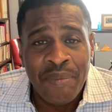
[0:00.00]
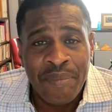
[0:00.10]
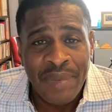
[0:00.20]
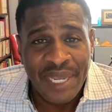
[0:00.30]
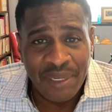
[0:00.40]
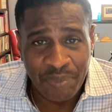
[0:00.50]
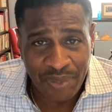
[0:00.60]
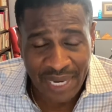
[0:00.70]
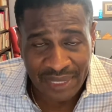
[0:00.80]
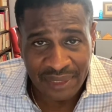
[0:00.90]

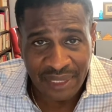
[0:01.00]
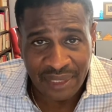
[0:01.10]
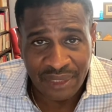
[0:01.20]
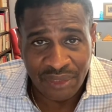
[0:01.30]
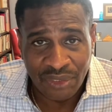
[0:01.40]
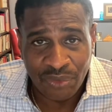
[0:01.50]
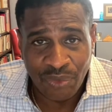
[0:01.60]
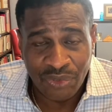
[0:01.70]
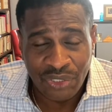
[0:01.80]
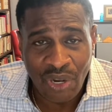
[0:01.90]
Metaprocessors
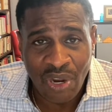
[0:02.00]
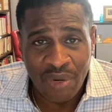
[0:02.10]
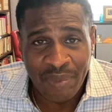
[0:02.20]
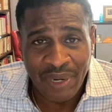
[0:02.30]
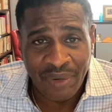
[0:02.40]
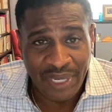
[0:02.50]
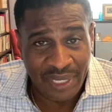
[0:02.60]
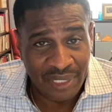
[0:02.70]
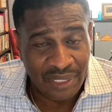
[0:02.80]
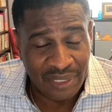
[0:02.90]
will talk about
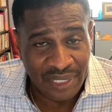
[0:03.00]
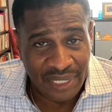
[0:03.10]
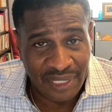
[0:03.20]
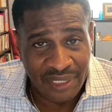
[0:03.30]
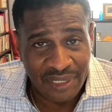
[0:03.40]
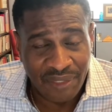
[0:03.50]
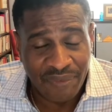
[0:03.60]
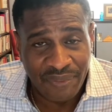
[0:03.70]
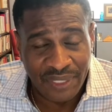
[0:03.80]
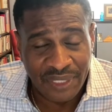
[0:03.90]
it, and it is their
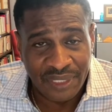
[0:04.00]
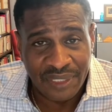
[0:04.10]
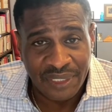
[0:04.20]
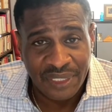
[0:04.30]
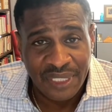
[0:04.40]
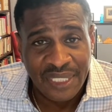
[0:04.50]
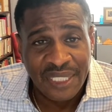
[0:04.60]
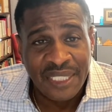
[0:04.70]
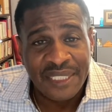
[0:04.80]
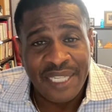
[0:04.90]
feelings.
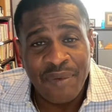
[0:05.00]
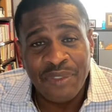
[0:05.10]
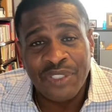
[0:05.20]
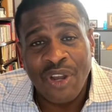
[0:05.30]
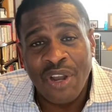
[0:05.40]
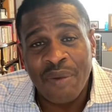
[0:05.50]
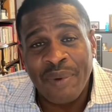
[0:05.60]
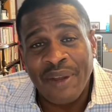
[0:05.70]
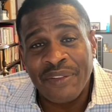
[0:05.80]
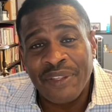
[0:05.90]
They will talk
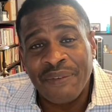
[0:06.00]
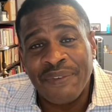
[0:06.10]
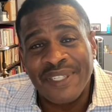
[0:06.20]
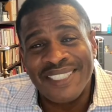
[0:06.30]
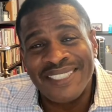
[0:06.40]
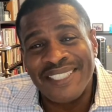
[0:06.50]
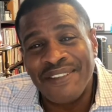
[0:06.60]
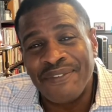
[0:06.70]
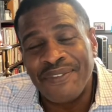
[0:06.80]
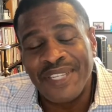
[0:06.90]
about their feelings and
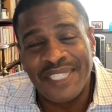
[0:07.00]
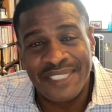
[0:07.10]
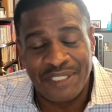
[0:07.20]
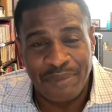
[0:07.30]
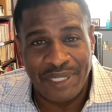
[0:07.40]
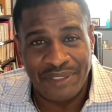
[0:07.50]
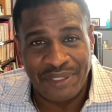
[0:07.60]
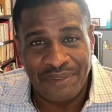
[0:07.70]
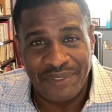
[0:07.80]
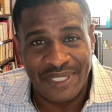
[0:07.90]
the feelings about
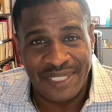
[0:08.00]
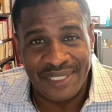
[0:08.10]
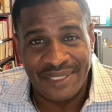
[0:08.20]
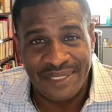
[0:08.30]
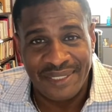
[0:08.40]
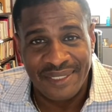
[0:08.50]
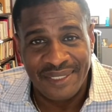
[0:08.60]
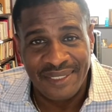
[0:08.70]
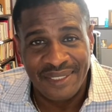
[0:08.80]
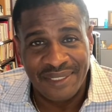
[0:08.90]
their feelings.
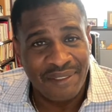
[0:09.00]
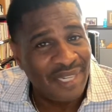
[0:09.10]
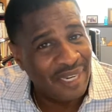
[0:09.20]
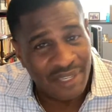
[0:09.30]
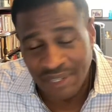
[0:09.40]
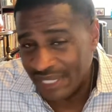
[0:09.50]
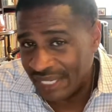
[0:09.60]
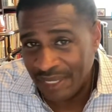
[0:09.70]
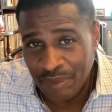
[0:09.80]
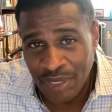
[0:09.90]
So they're going to
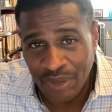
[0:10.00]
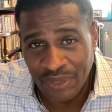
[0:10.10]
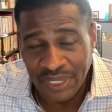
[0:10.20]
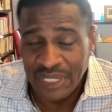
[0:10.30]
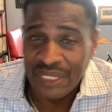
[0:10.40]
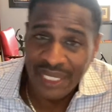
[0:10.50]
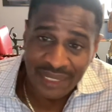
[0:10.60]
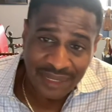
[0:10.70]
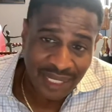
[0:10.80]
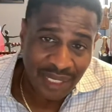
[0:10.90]
keep going, and the
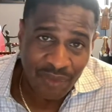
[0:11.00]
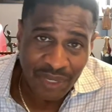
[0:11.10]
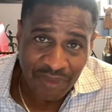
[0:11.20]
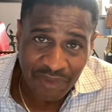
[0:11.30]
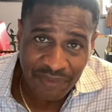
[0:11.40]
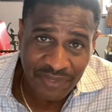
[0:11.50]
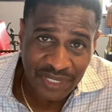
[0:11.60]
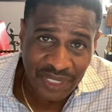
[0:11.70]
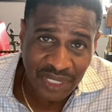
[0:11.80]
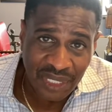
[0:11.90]
next day they want to
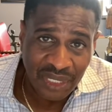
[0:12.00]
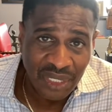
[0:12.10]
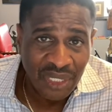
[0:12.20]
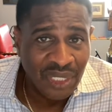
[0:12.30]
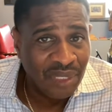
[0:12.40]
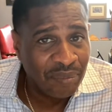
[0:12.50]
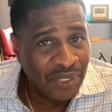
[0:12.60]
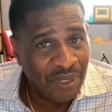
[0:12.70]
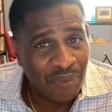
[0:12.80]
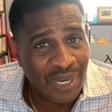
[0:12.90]
revisit it.
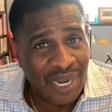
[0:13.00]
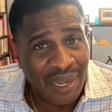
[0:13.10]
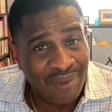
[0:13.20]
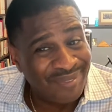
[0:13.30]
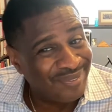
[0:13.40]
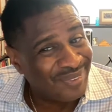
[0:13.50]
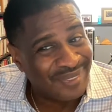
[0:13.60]
Meanwhile,